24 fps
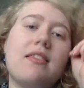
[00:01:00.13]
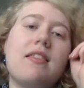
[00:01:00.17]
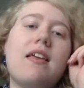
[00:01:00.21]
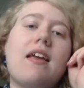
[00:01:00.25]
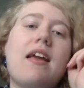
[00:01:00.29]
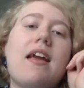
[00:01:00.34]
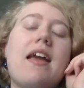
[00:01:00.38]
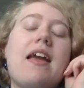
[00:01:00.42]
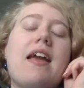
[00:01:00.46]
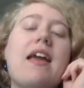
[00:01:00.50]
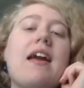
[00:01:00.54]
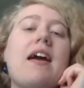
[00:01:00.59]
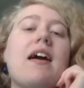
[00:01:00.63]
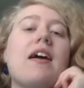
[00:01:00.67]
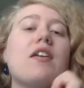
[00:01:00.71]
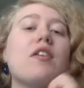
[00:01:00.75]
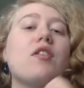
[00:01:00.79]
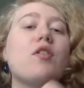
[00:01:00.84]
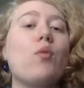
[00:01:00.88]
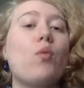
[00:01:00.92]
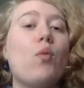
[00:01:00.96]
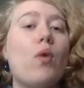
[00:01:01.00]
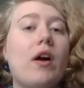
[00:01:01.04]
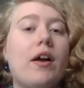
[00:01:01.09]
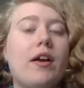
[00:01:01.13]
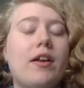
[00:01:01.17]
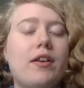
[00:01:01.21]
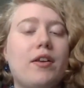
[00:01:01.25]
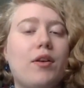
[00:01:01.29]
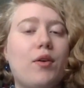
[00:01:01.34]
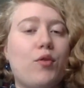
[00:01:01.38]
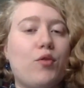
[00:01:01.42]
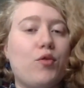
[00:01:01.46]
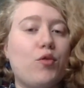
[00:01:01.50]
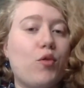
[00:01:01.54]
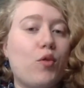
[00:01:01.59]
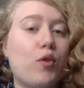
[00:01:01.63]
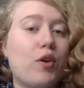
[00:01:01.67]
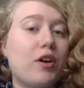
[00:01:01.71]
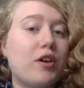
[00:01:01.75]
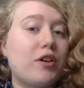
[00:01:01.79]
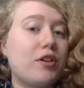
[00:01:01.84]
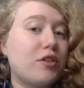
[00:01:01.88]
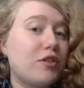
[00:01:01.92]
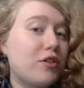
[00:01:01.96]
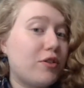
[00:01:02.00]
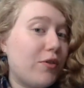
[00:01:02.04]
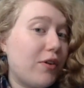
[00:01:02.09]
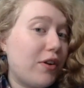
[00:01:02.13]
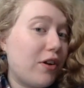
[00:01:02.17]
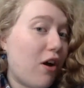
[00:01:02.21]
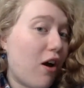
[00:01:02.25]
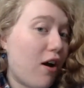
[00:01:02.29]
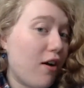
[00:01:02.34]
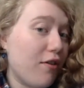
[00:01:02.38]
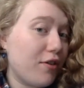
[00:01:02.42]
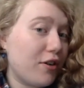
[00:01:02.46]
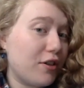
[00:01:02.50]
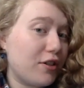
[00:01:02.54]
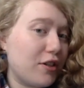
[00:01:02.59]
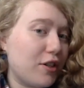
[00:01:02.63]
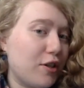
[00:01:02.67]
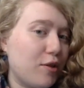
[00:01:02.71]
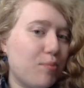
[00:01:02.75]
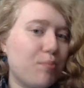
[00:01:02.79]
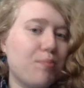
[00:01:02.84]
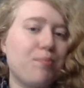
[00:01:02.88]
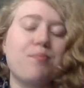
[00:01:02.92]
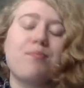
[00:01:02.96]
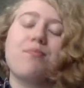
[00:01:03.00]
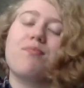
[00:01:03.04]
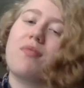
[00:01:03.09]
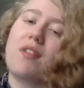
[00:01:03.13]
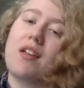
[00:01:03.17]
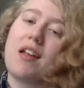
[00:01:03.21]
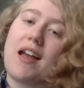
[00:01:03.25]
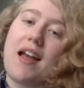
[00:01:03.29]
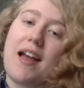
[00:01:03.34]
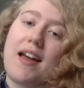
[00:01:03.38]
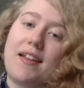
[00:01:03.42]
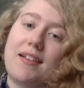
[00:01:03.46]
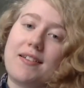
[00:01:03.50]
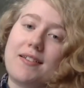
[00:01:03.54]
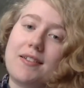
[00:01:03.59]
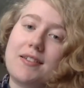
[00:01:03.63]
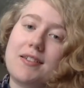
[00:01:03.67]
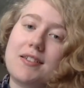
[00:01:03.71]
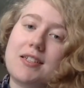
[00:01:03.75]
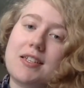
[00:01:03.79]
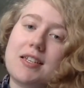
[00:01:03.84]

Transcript: and one for doing AuthorTube. And